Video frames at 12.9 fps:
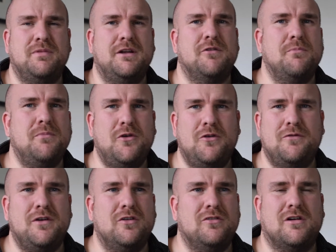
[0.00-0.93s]
bit of a
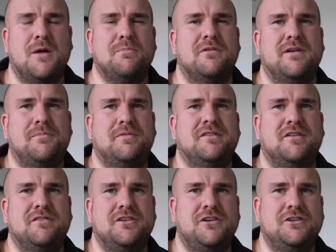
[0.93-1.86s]
movie or a couple of
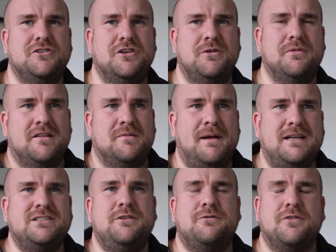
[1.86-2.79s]
episodes of YouTube.
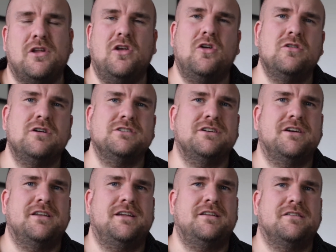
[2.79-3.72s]
Especially for the longer
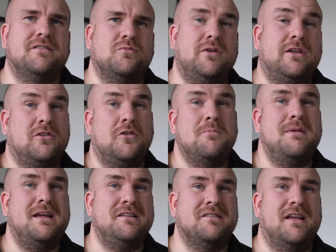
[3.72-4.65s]
journeys we do
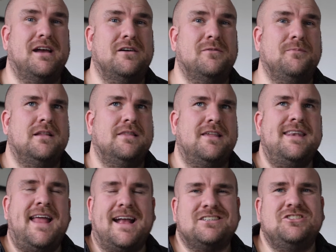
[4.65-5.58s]
miss now. The
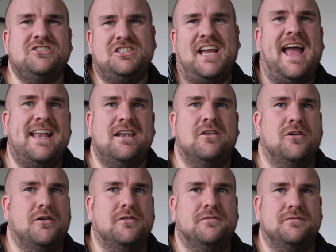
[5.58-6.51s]
next gen
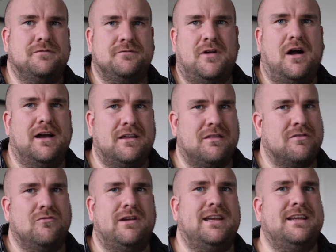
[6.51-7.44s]
of
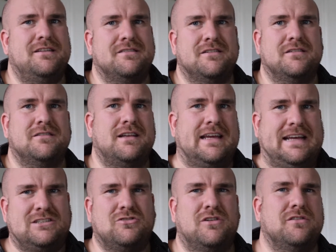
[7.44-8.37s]
i3s and
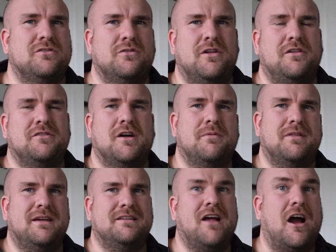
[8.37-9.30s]
e-trons and all those type of
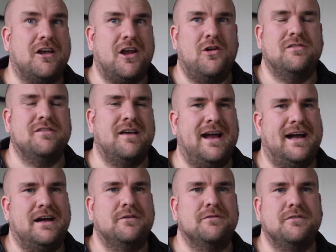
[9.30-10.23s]
things are going to
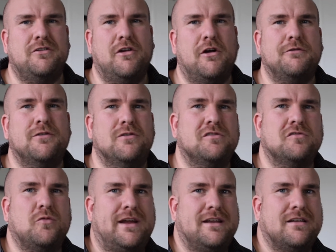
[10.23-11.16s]
have, you know, a full
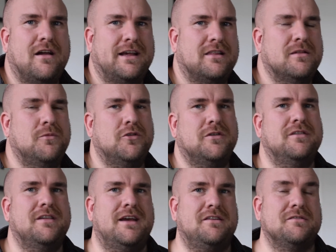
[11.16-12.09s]
suite like the modern
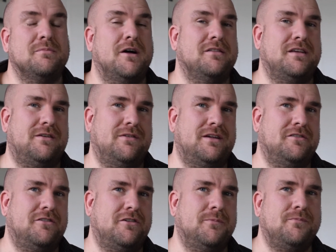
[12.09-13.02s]
day smart TVs
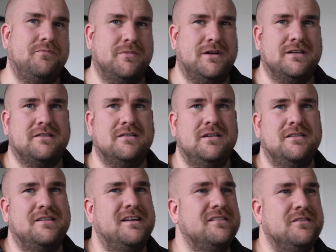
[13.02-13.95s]
do, but
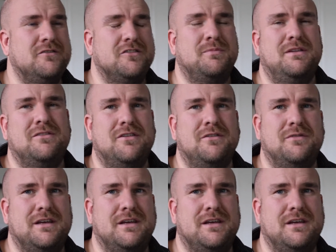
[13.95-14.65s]
Tesla's just been doing it for